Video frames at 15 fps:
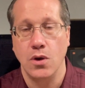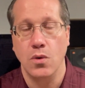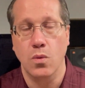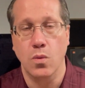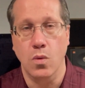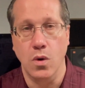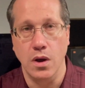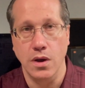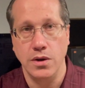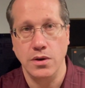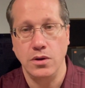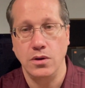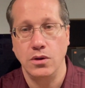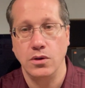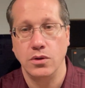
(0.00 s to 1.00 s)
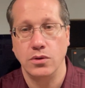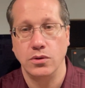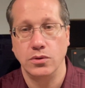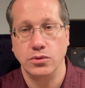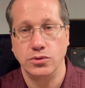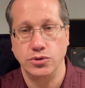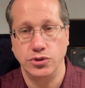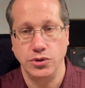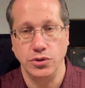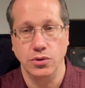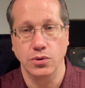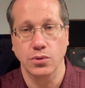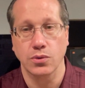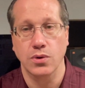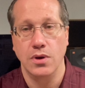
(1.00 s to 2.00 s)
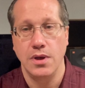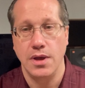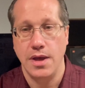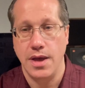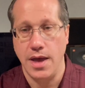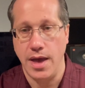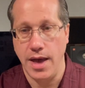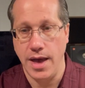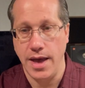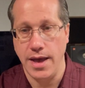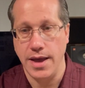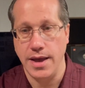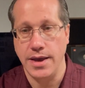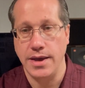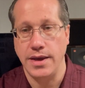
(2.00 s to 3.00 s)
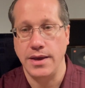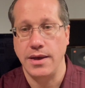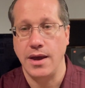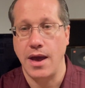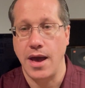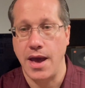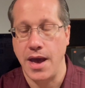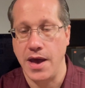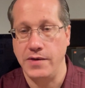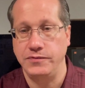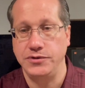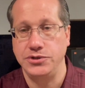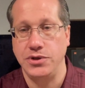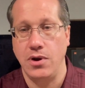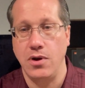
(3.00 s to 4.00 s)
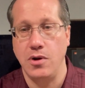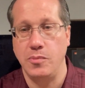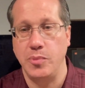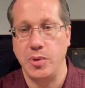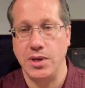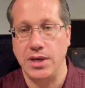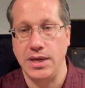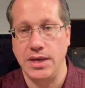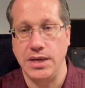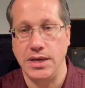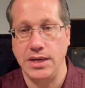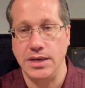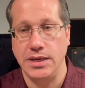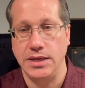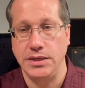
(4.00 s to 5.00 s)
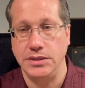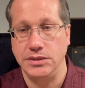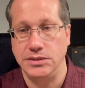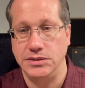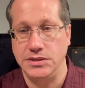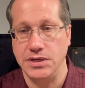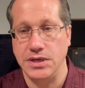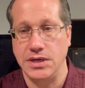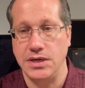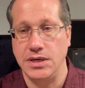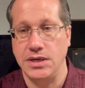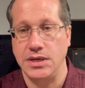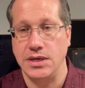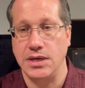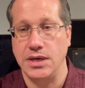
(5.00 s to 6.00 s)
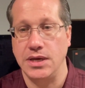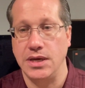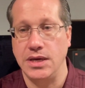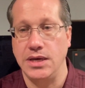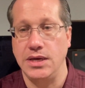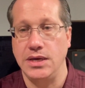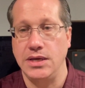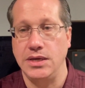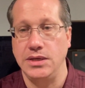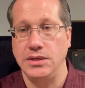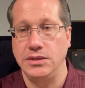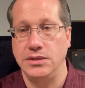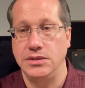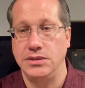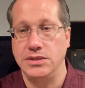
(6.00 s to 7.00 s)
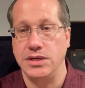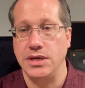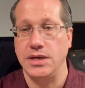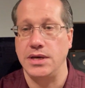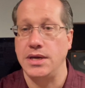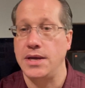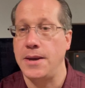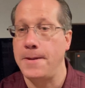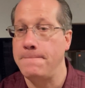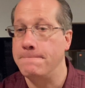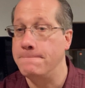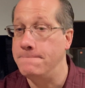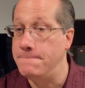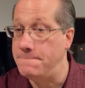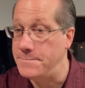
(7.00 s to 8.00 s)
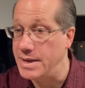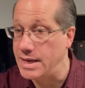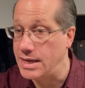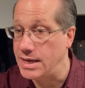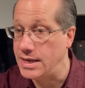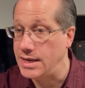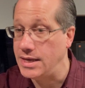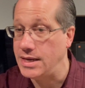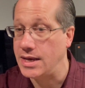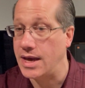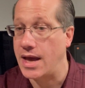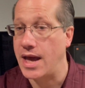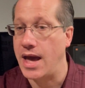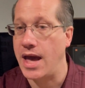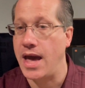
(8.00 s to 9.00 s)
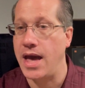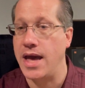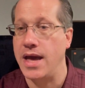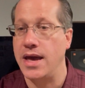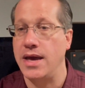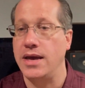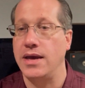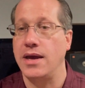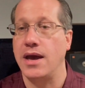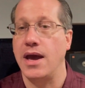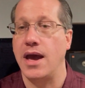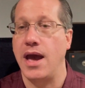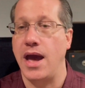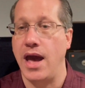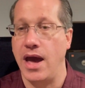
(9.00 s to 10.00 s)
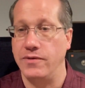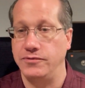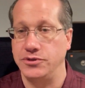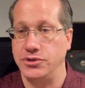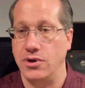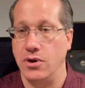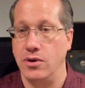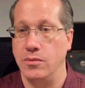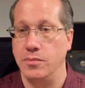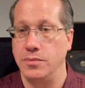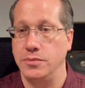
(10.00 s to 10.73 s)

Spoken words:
1, 2, A, F sharp, E, D, E, D, B, A, F sharp.